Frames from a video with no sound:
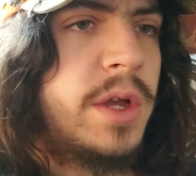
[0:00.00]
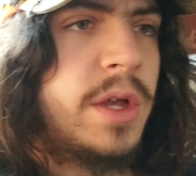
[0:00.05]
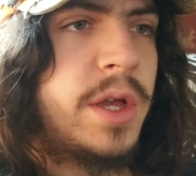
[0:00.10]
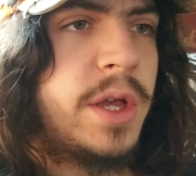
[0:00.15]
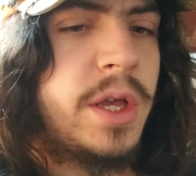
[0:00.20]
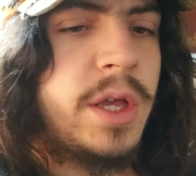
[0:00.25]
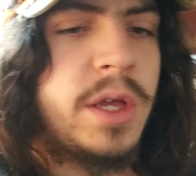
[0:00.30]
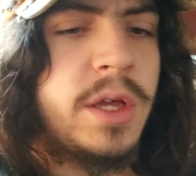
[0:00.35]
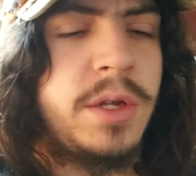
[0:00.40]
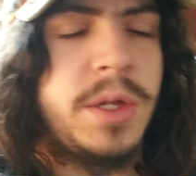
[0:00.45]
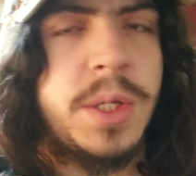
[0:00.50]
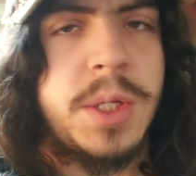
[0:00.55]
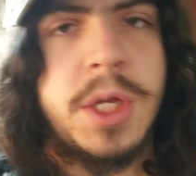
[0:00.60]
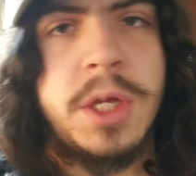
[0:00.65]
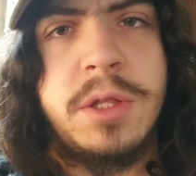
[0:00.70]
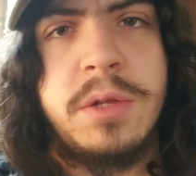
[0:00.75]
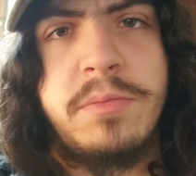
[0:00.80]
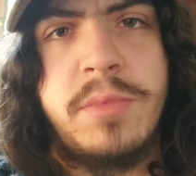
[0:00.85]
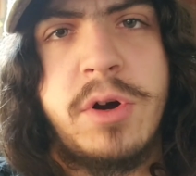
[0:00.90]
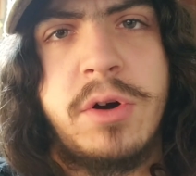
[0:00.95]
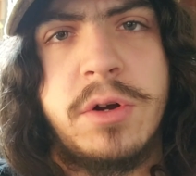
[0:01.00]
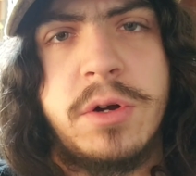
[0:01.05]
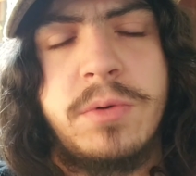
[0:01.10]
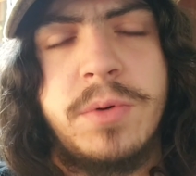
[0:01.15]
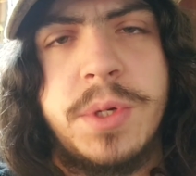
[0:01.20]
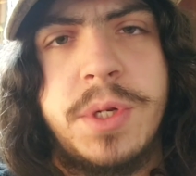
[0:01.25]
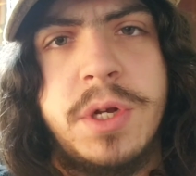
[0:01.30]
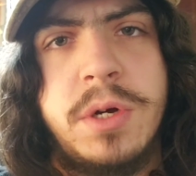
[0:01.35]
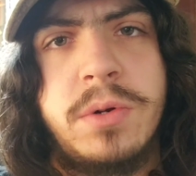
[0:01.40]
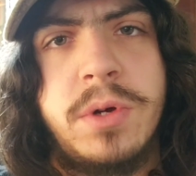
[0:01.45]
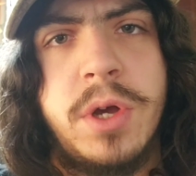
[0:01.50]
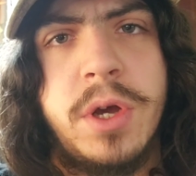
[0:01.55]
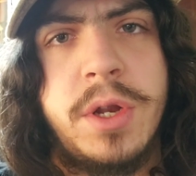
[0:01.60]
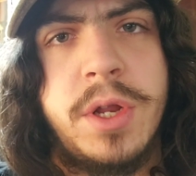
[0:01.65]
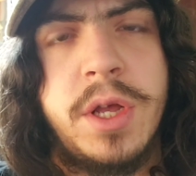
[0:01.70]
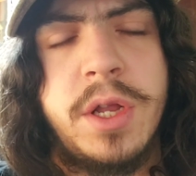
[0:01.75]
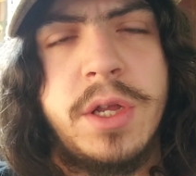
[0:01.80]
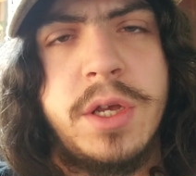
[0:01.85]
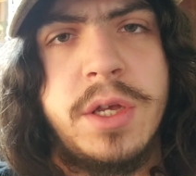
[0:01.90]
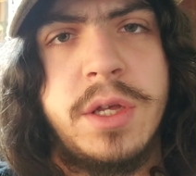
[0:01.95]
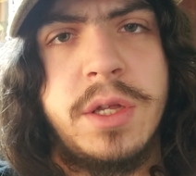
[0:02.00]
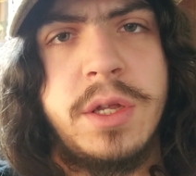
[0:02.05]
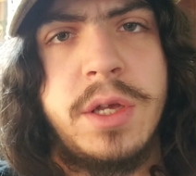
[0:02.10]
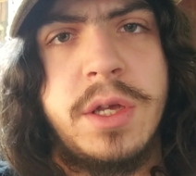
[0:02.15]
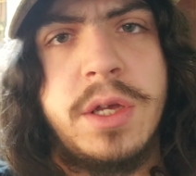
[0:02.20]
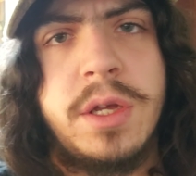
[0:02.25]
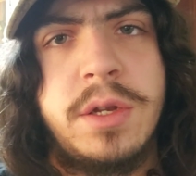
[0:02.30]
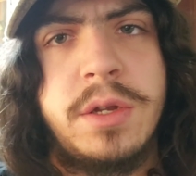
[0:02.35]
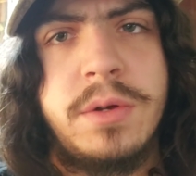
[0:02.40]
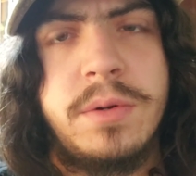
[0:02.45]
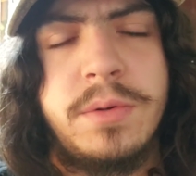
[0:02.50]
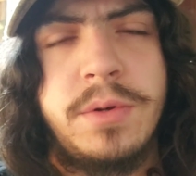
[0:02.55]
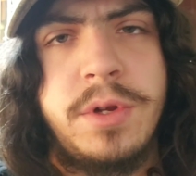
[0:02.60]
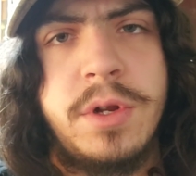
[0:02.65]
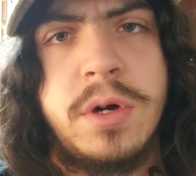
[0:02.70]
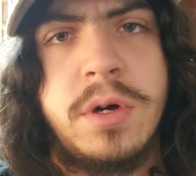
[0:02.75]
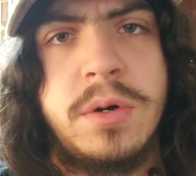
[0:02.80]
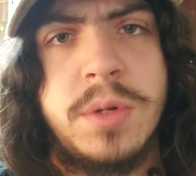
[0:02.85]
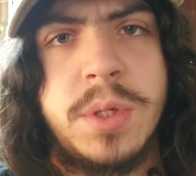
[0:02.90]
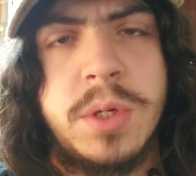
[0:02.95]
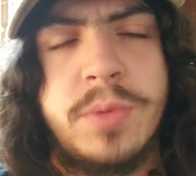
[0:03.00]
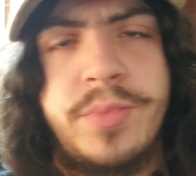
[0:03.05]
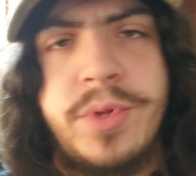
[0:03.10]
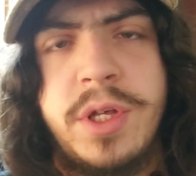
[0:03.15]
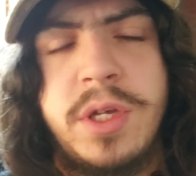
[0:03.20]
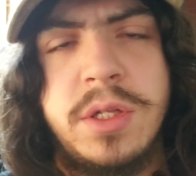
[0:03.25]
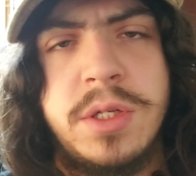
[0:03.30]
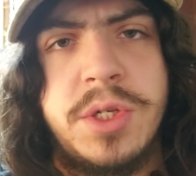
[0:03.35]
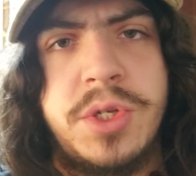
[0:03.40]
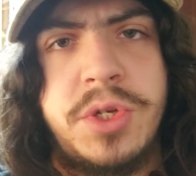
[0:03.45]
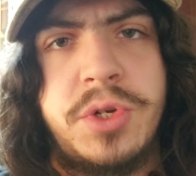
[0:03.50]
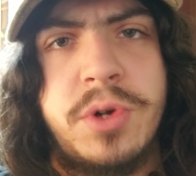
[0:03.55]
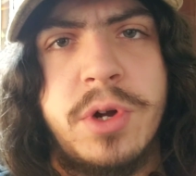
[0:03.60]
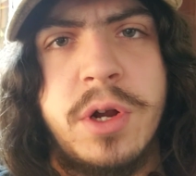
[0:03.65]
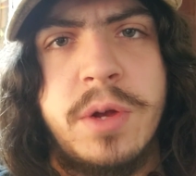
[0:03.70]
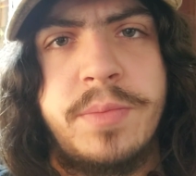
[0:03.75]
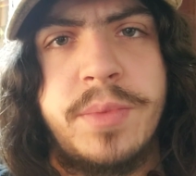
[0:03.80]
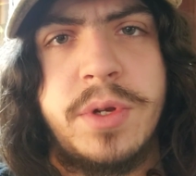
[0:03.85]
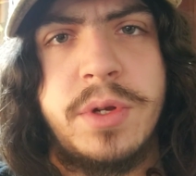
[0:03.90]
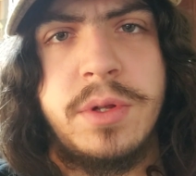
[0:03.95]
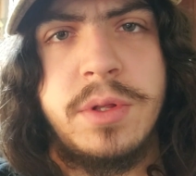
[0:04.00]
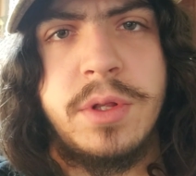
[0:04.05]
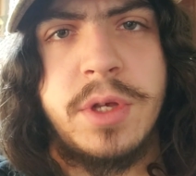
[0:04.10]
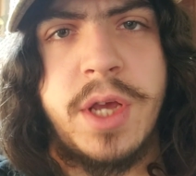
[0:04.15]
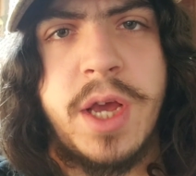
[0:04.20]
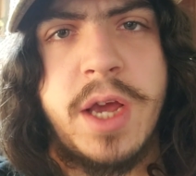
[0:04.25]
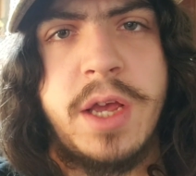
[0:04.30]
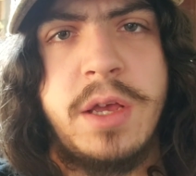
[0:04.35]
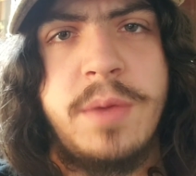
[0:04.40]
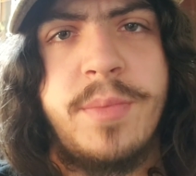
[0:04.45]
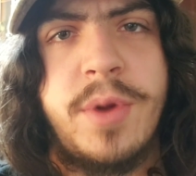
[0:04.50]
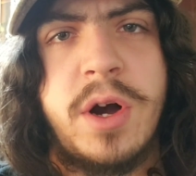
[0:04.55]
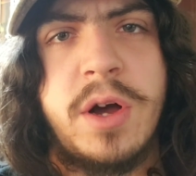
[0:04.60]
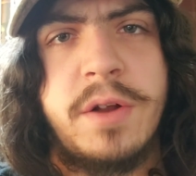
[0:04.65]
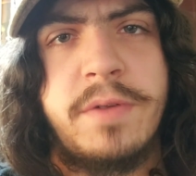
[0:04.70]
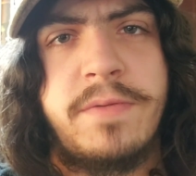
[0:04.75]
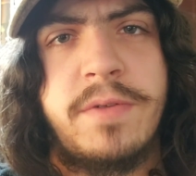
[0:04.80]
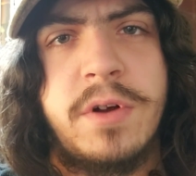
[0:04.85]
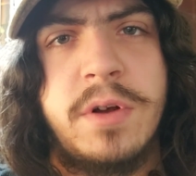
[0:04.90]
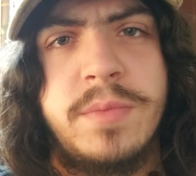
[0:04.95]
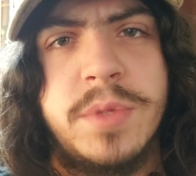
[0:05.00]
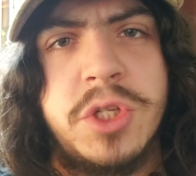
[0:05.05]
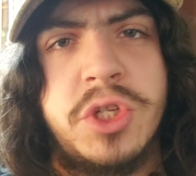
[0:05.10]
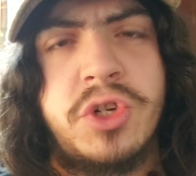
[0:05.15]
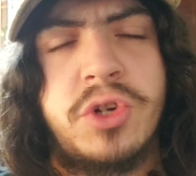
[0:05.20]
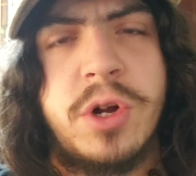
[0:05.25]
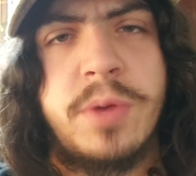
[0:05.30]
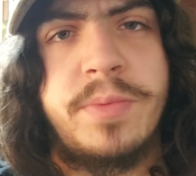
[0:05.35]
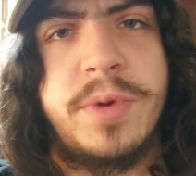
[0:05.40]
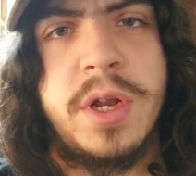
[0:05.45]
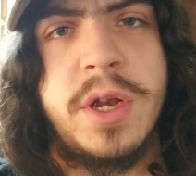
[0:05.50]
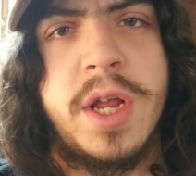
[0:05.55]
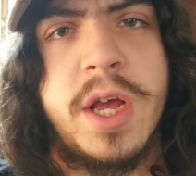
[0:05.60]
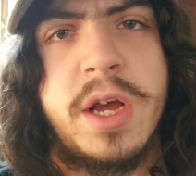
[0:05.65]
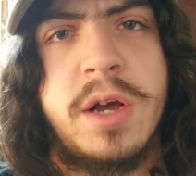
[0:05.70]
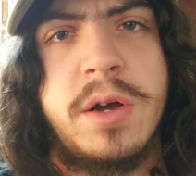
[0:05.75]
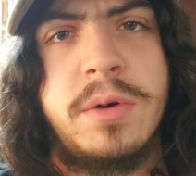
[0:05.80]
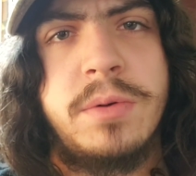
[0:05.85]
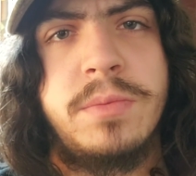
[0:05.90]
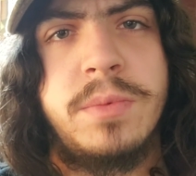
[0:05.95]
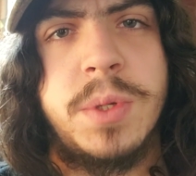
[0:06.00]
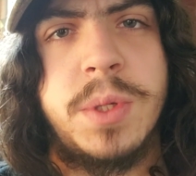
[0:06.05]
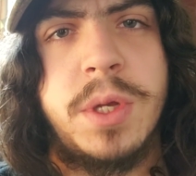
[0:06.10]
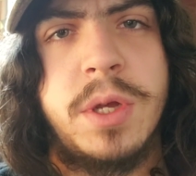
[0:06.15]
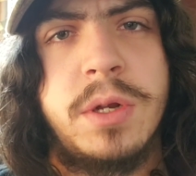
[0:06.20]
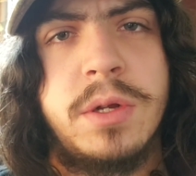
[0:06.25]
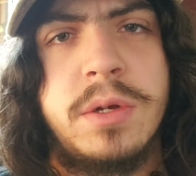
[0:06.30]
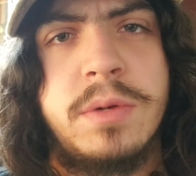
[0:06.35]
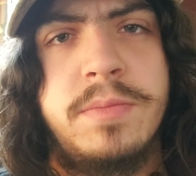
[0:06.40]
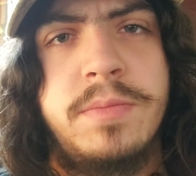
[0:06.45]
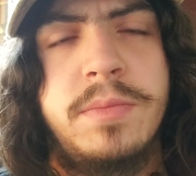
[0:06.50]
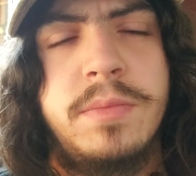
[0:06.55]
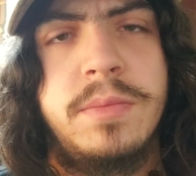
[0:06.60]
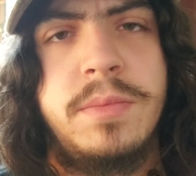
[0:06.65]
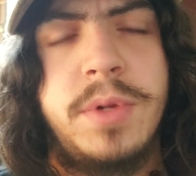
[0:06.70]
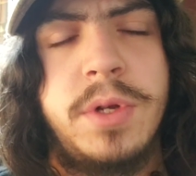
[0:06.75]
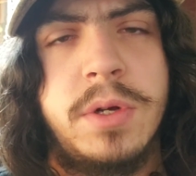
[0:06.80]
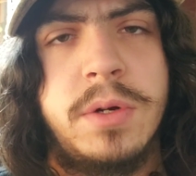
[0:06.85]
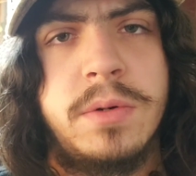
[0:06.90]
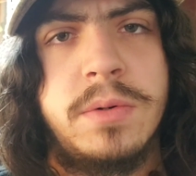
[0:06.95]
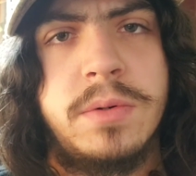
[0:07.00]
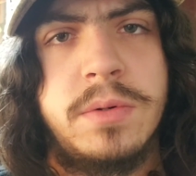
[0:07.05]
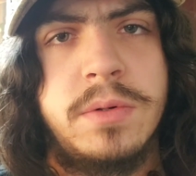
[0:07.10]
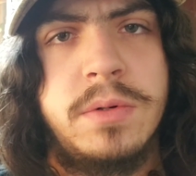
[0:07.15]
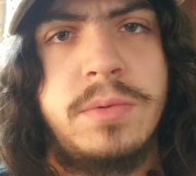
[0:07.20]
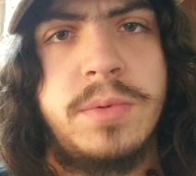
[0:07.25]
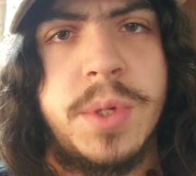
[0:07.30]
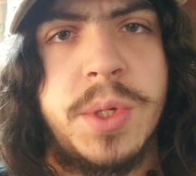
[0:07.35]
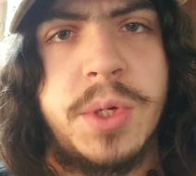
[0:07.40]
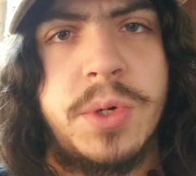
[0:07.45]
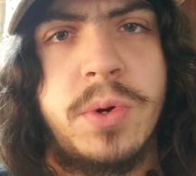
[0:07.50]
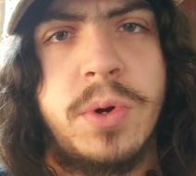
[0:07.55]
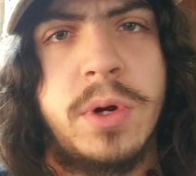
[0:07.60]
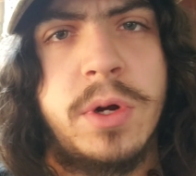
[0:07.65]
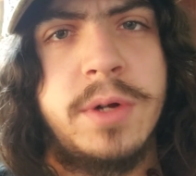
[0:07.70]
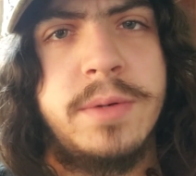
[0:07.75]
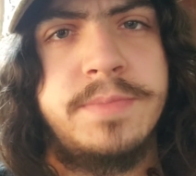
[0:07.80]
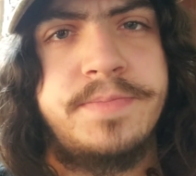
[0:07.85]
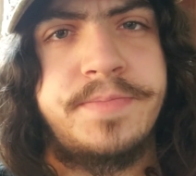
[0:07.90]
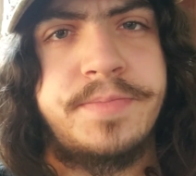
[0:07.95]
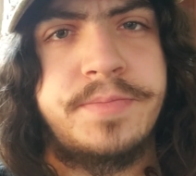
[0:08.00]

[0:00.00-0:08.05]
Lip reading: And he said the motor was no good in it, and it was completely stripped. The guy he bought it from had stripped it down, was gonna restore it.